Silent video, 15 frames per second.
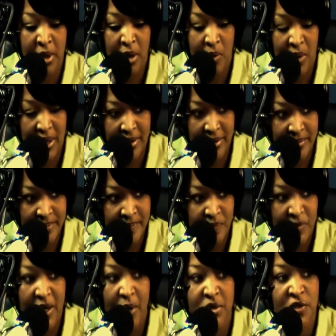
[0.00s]
marijuana.
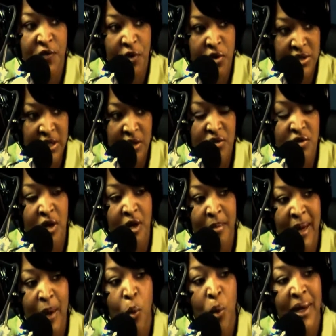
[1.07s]
That was the first thing you
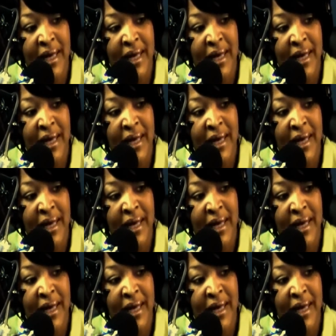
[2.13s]
started buying.